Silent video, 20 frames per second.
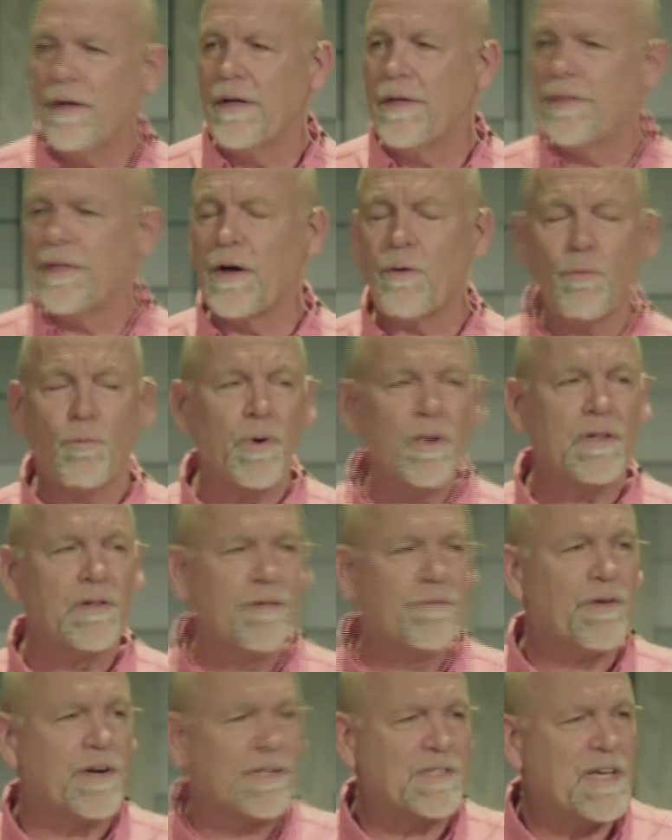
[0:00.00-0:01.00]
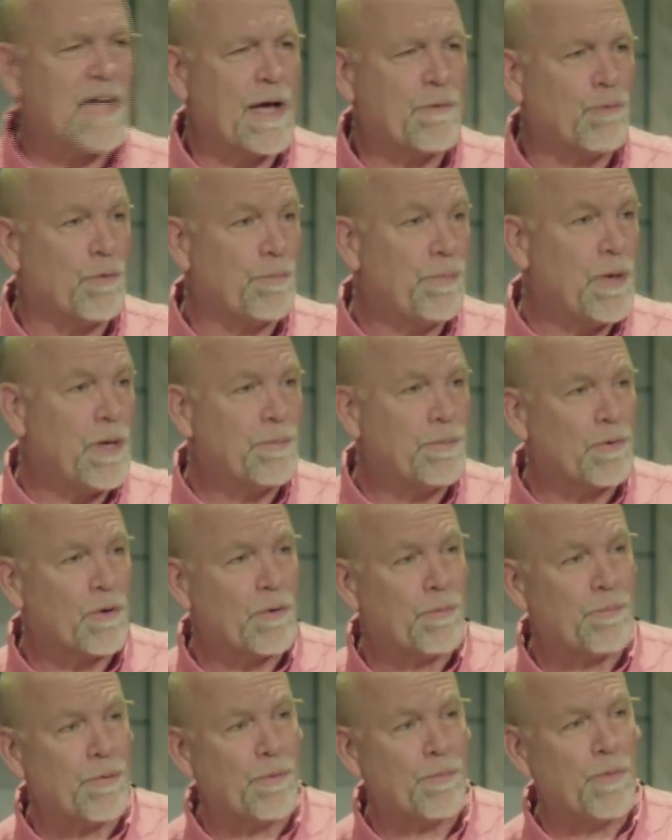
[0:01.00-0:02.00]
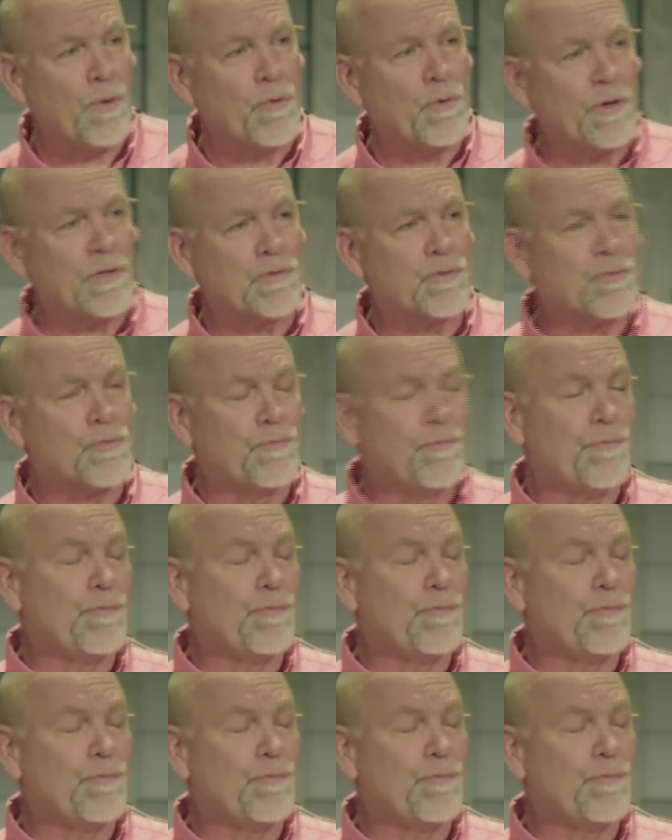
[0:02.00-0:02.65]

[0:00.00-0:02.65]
that we live in a time where people are promoting tr-